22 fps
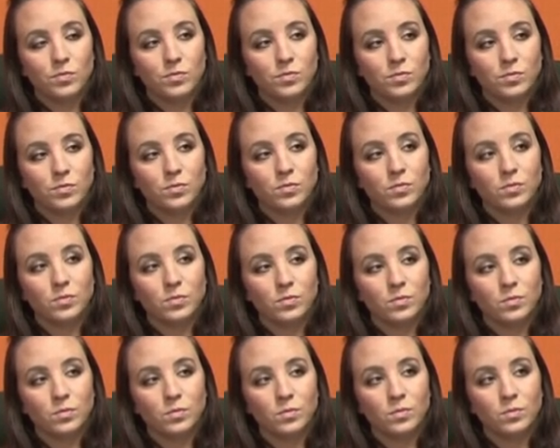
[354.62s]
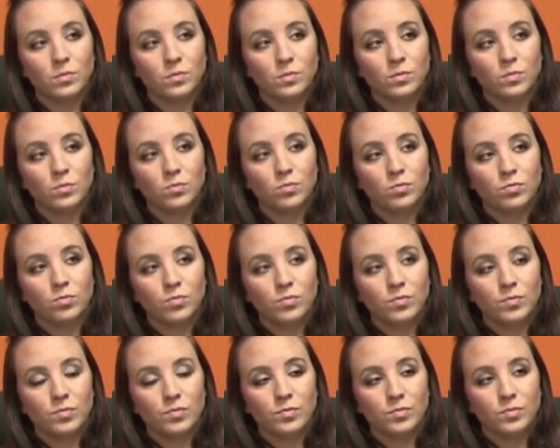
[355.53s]

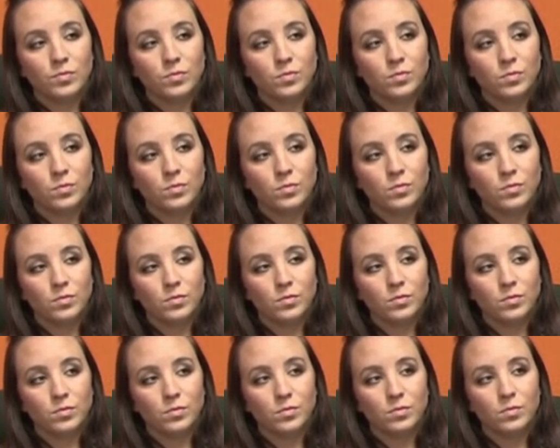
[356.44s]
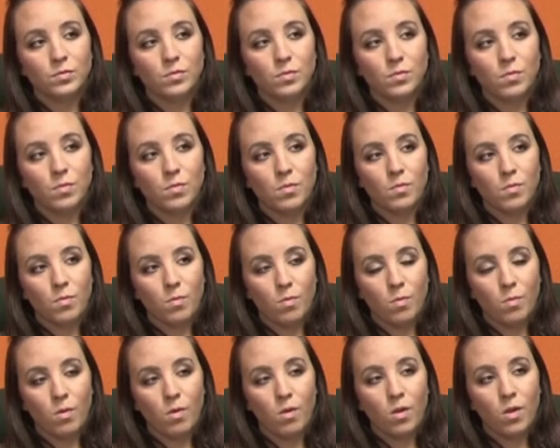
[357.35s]

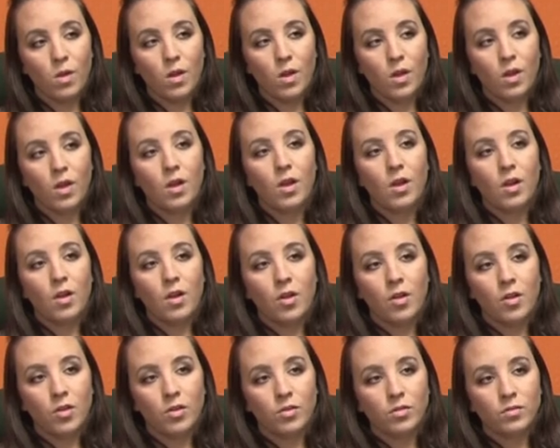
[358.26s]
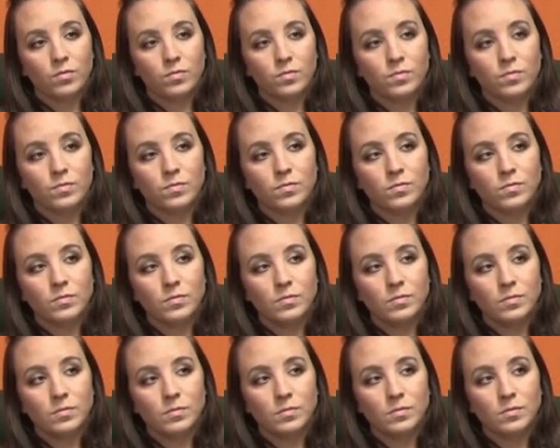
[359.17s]

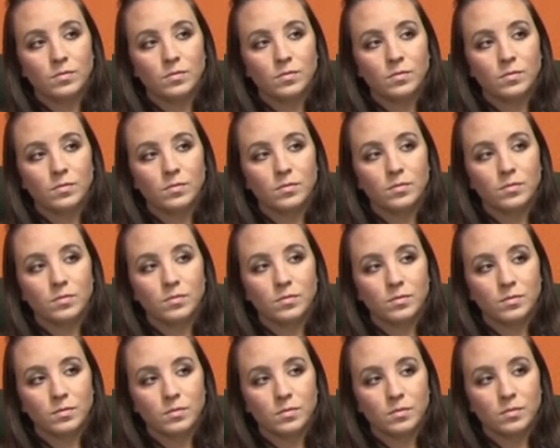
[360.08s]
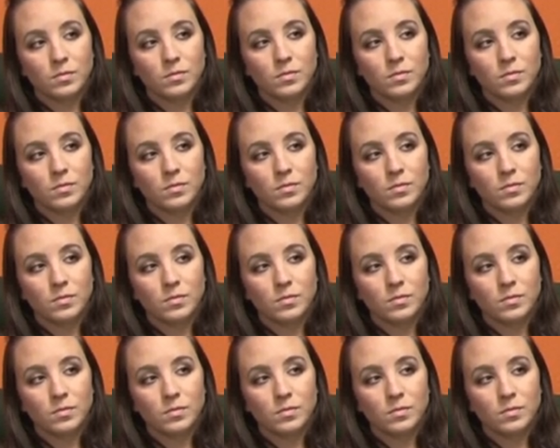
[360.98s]
No words are spoken by the person on screen.